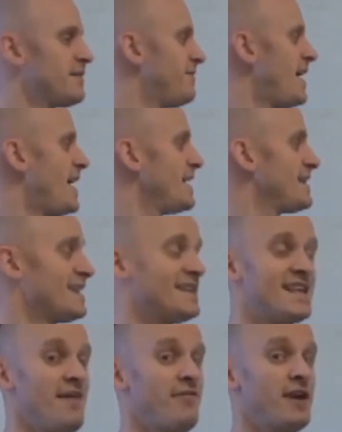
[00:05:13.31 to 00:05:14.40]
to find the
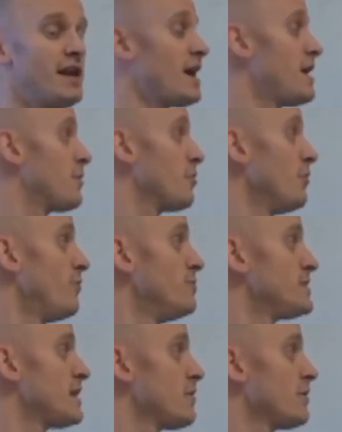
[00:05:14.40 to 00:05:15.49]
definite integral from
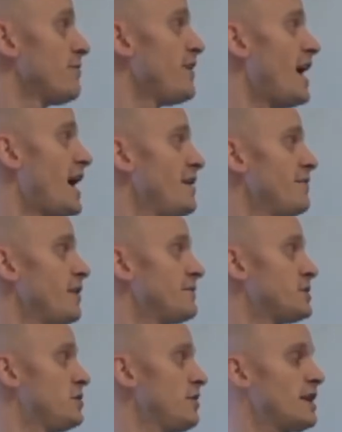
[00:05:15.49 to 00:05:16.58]
0 to 5 of
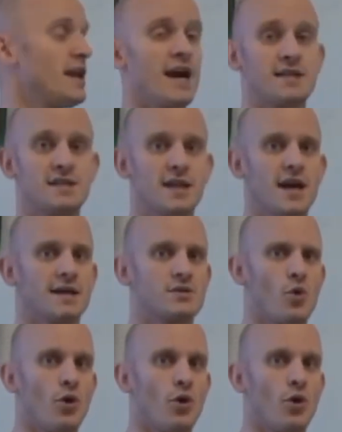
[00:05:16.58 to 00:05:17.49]
2 to the x dx,